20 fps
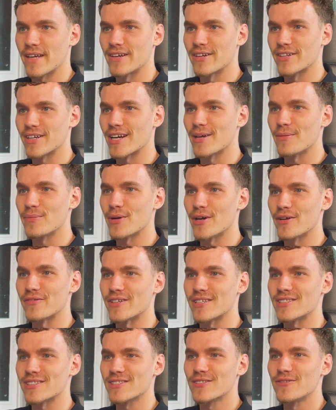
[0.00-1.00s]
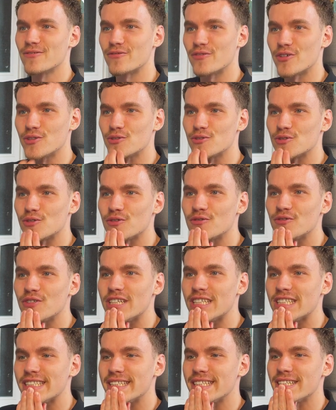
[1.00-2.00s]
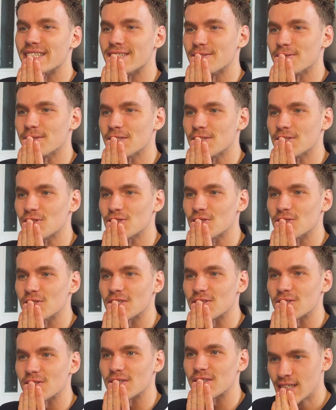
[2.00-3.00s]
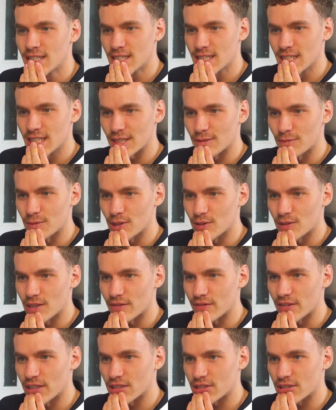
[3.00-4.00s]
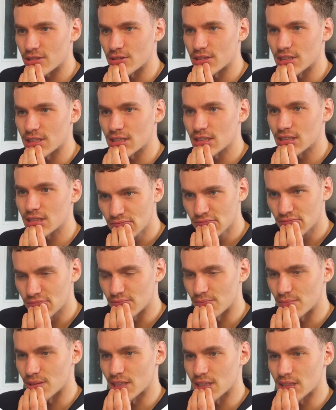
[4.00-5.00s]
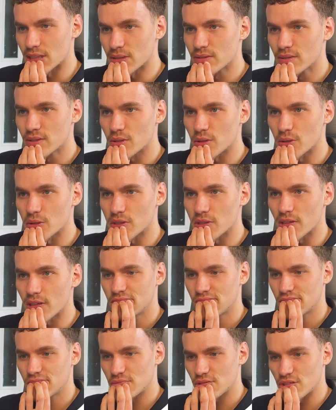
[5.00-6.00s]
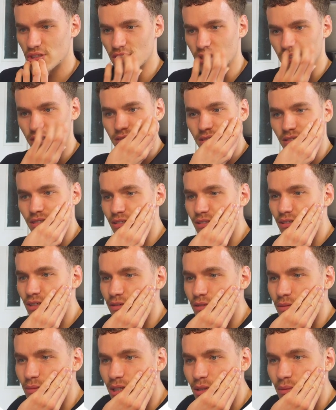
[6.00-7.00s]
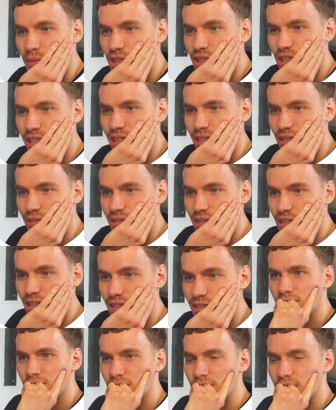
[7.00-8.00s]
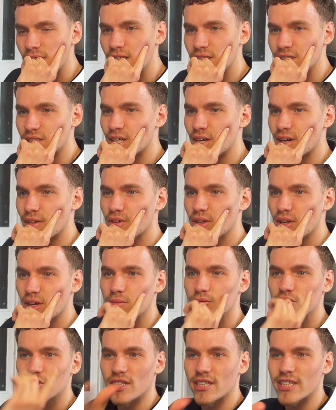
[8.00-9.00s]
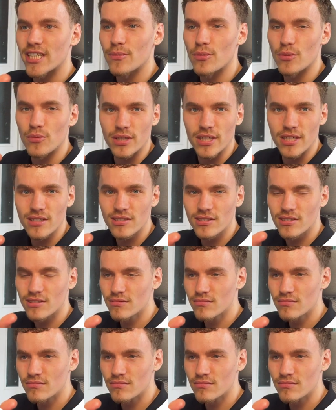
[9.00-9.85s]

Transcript: Okay, perfect. Font graffiti. Oh, we can choose it as well. Can we do Helvetica on this? No, of course not. Shit, I don't know if I'm going to be cheating using this. I don't know. I feel like I'm just going to keep it with this.